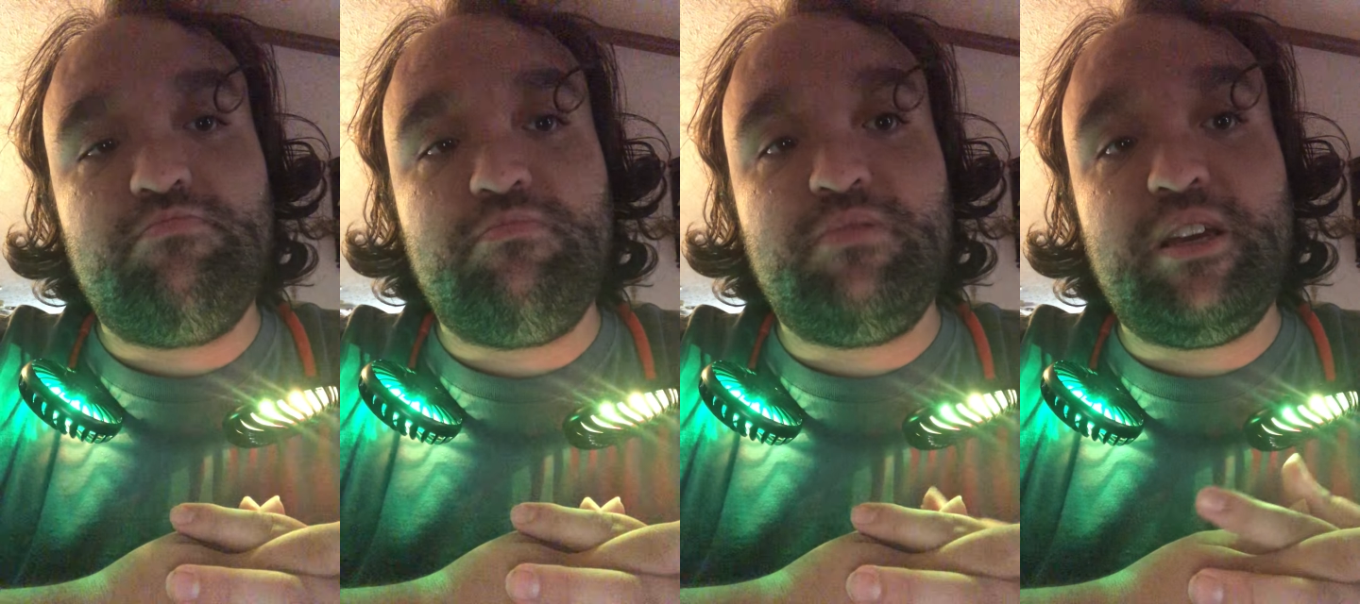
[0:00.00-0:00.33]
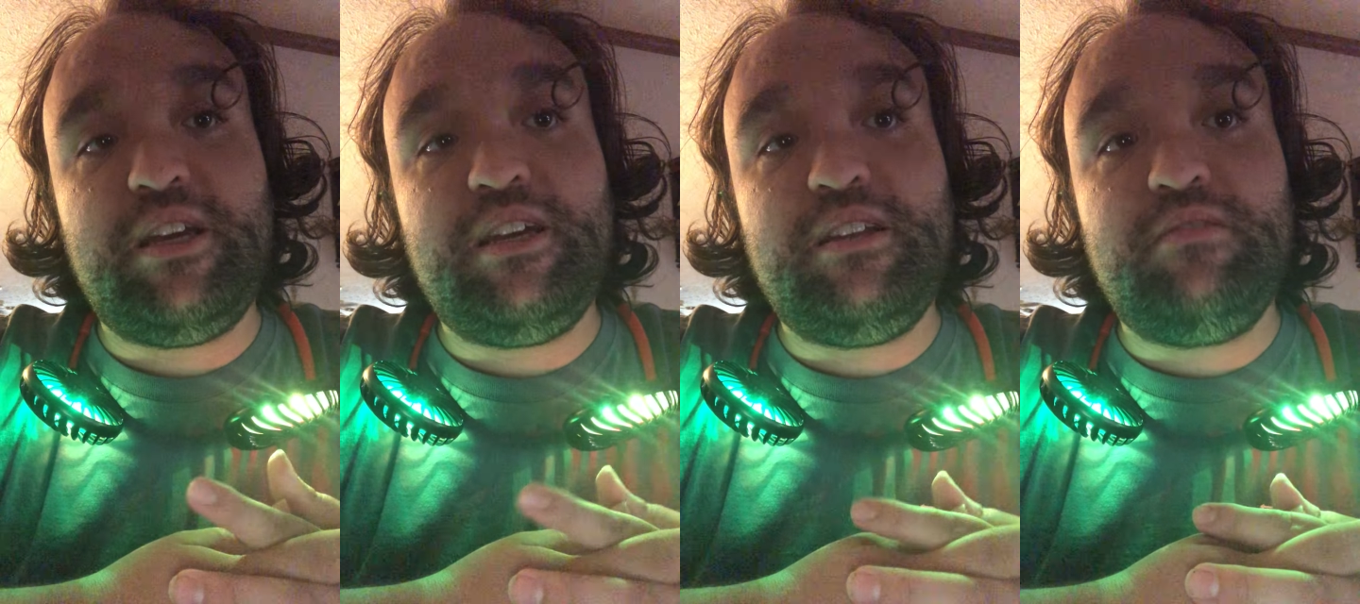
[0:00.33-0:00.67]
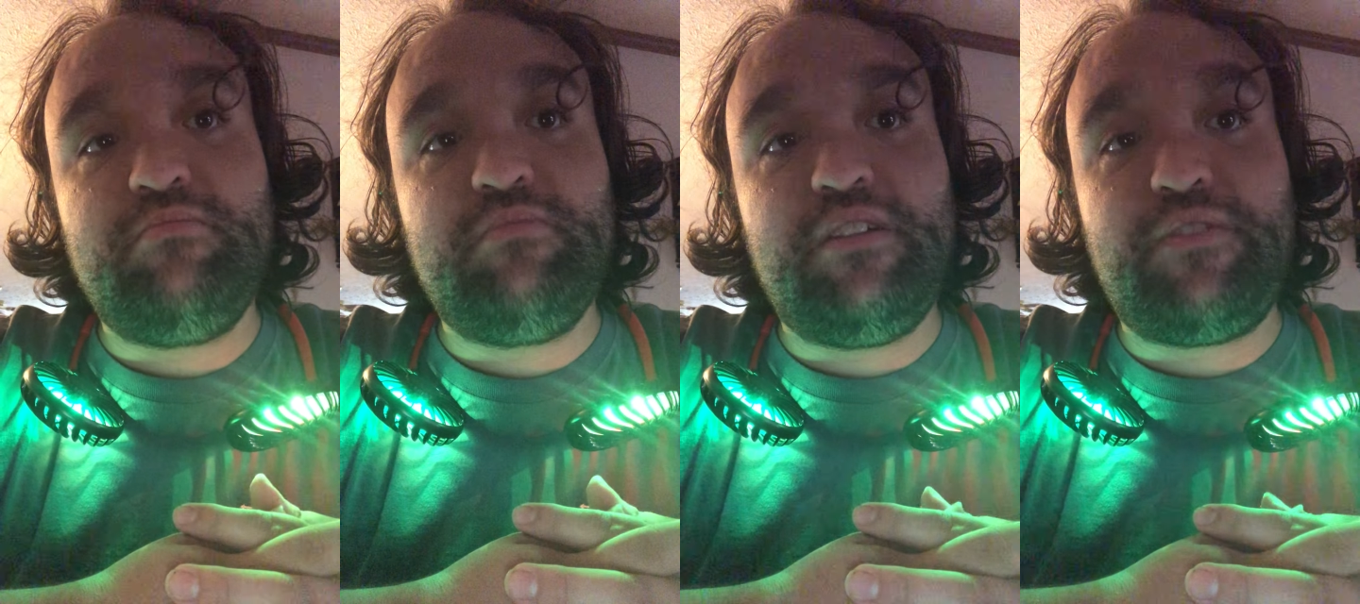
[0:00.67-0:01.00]

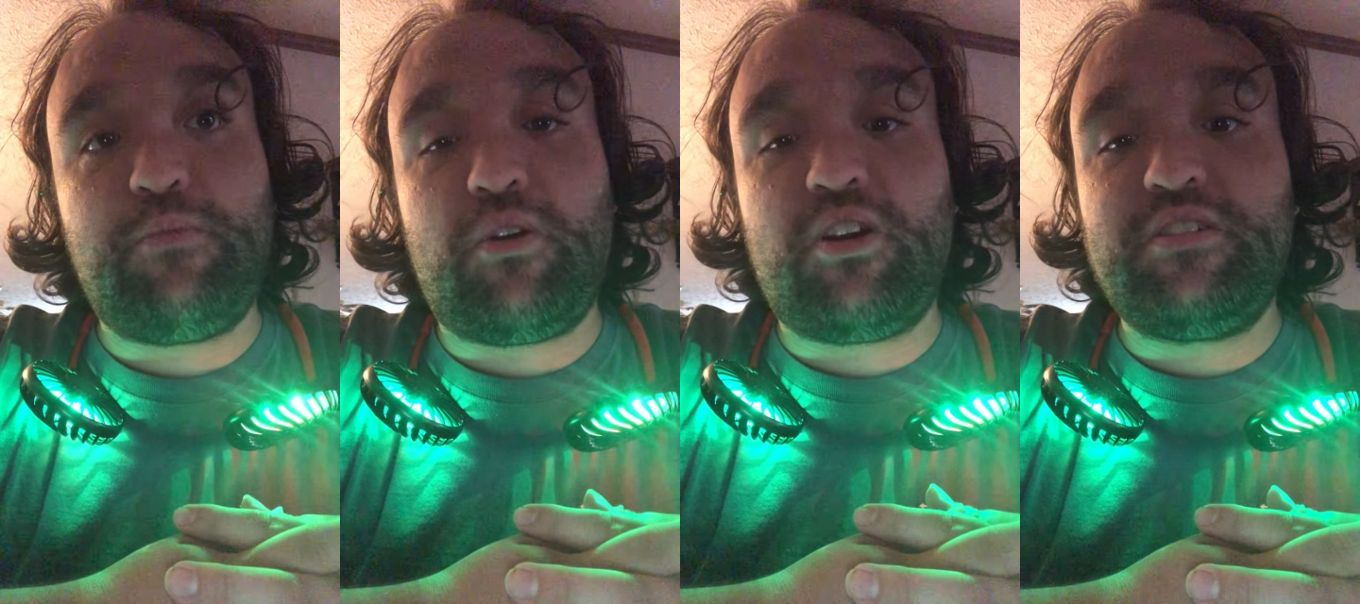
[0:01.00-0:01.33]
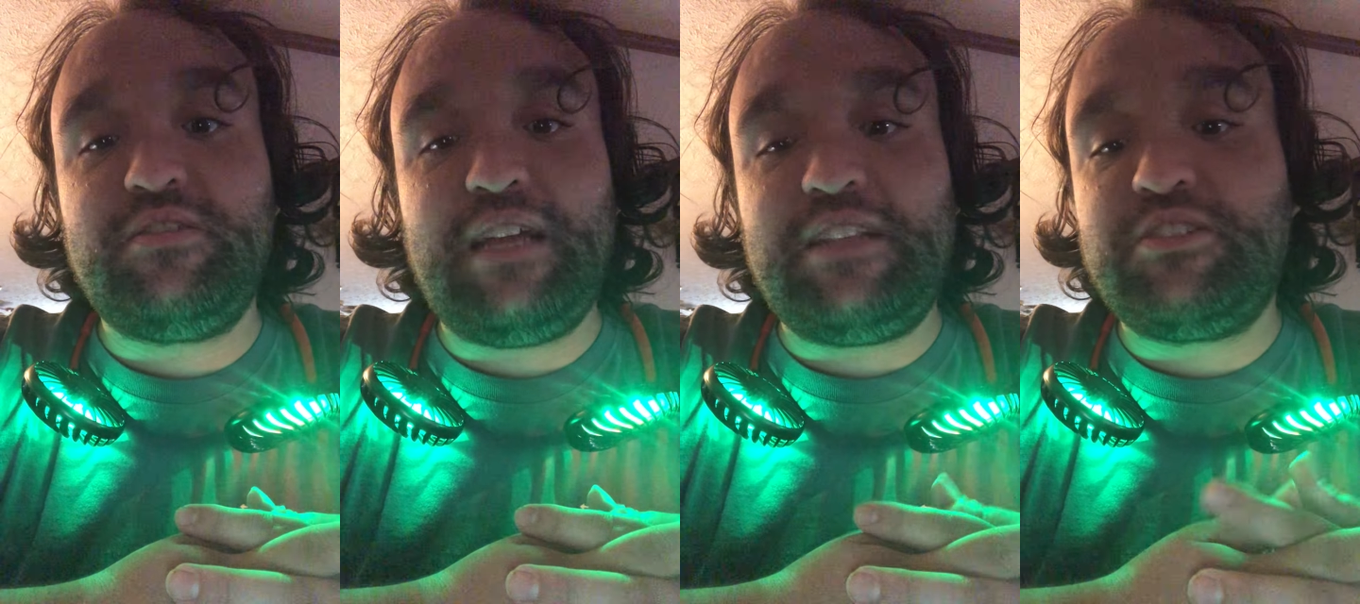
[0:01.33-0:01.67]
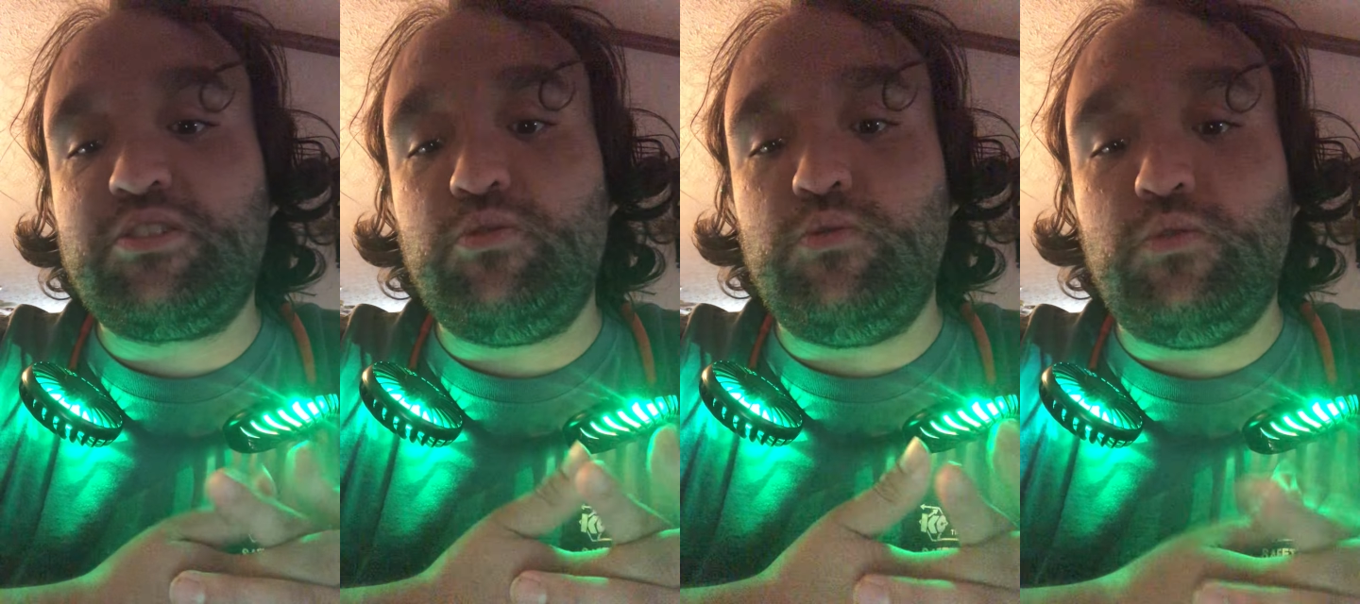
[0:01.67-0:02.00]
then if it works,
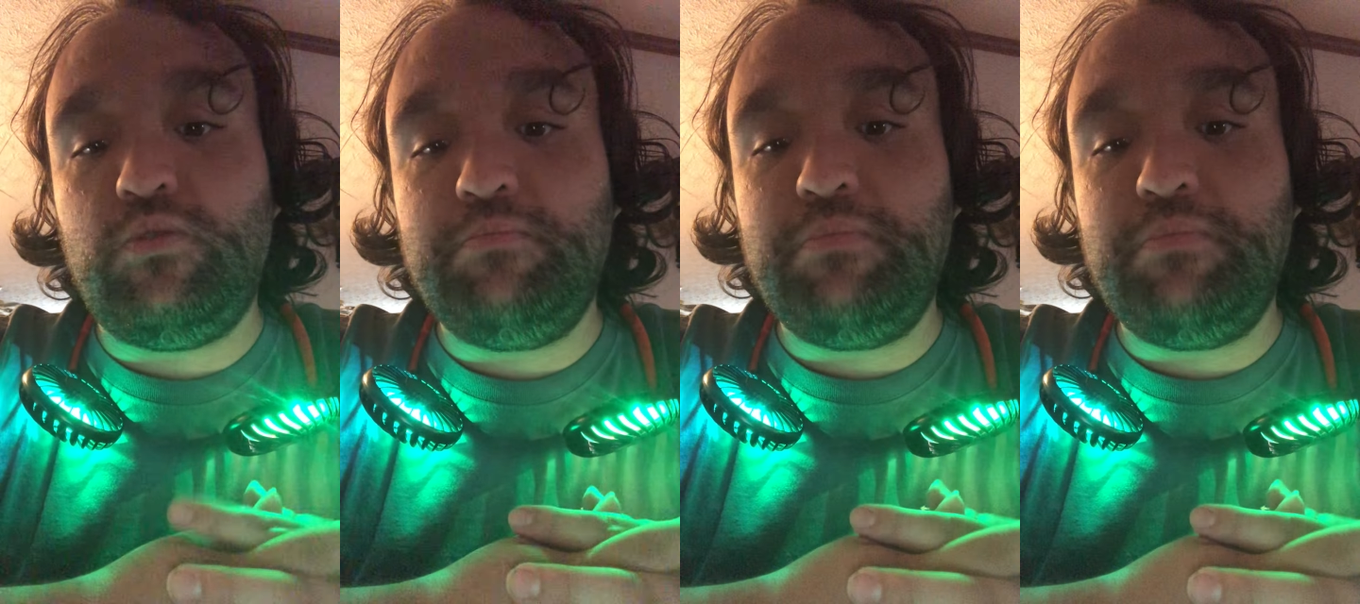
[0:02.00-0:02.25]
that's cool.